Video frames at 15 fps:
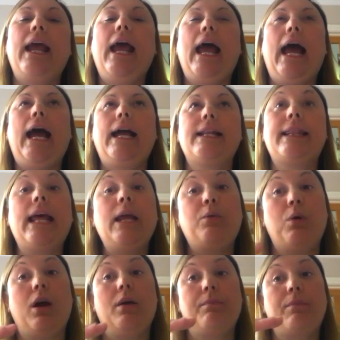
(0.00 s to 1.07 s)
and they
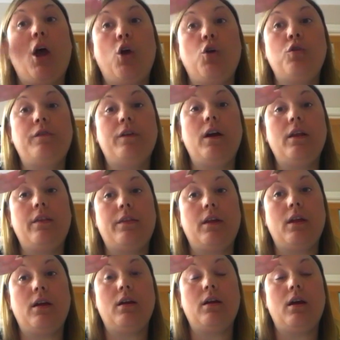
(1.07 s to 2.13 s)
were over
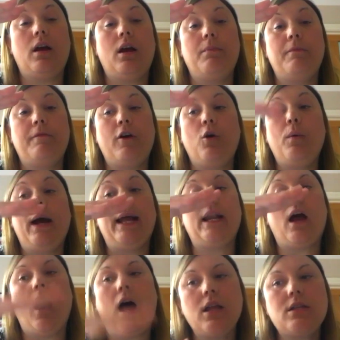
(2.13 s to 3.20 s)
the volt and
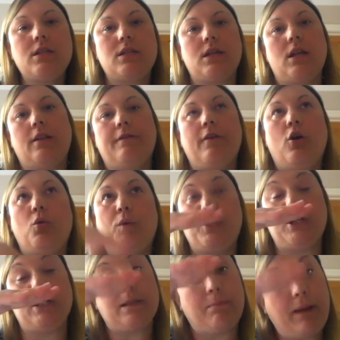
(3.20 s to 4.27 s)
under the volt,
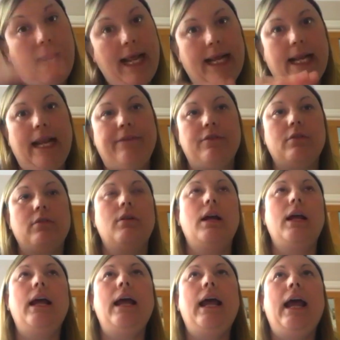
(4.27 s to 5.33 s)
which is the black level.
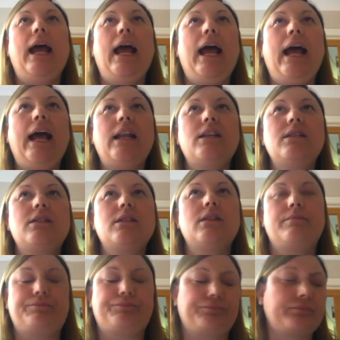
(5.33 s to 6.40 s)
And
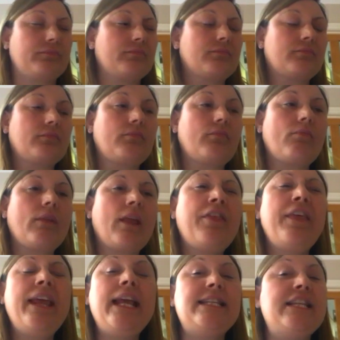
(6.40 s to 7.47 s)
the
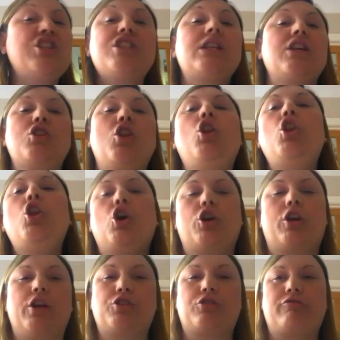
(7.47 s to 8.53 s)
thing is, it just doesn't look
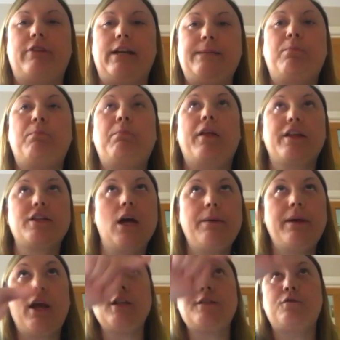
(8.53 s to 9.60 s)
as crisp. By the time it
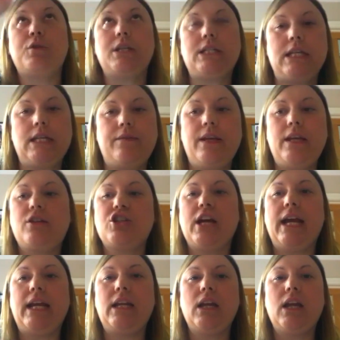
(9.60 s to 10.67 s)
goes through the TV chain,